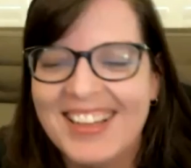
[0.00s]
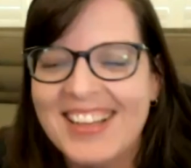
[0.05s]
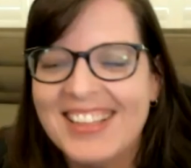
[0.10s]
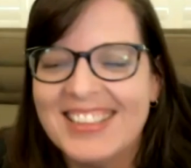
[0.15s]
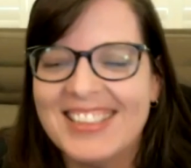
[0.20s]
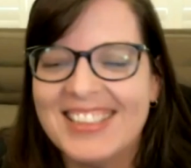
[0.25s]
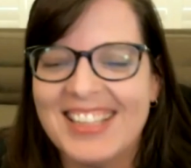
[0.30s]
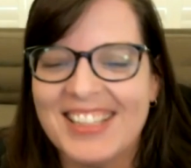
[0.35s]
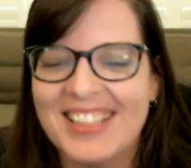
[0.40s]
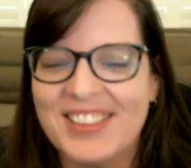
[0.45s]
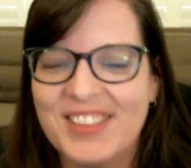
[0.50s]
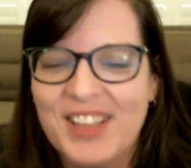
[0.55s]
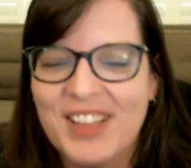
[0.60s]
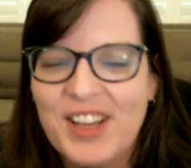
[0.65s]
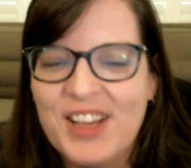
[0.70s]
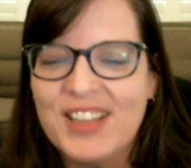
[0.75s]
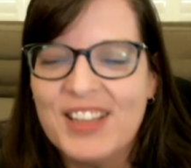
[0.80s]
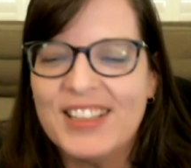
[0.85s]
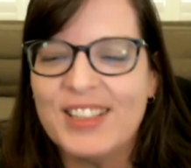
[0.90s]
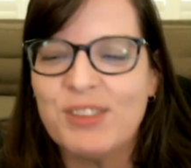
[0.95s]
Yes,
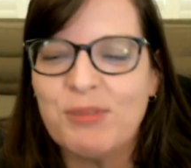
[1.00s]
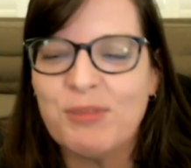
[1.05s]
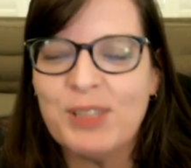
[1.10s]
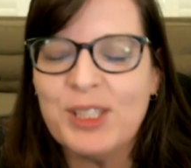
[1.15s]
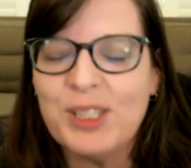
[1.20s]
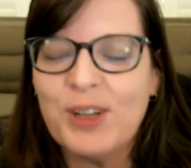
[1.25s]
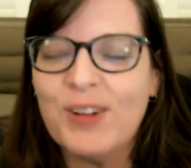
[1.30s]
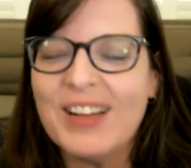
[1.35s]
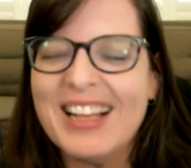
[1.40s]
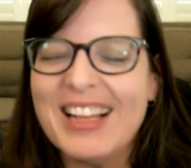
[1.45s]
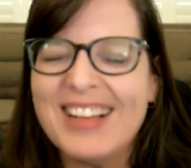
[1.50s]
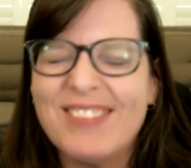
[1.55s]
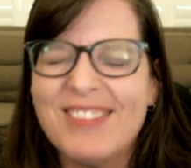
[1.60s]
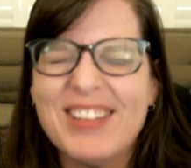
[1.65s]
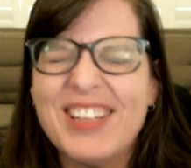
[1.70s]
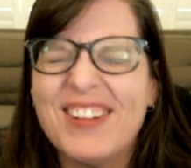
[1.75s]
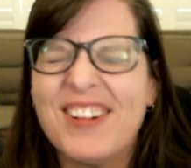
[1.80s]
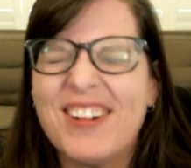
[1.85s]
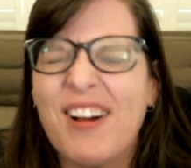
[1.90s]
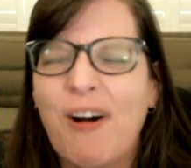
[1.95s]
yes, we
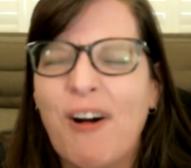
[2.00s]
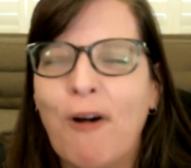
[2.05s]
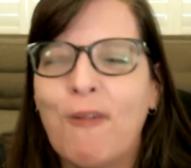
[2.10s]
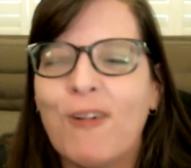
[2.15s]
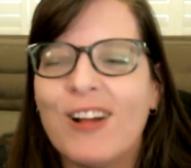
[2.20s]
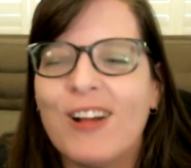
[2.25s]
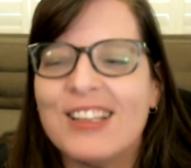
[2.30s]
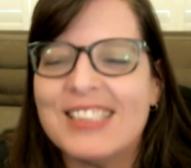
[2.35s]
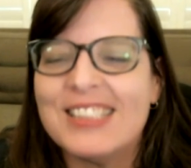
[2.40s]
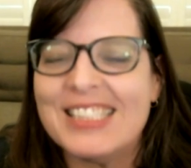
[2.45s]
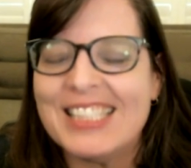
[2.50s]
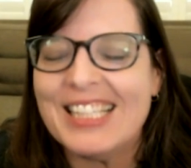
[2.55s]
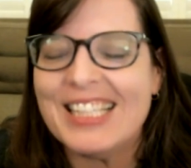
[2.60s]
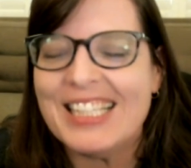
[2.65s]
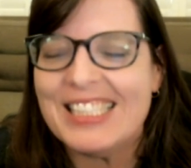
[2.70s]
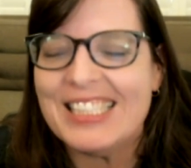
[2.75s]
don't always eat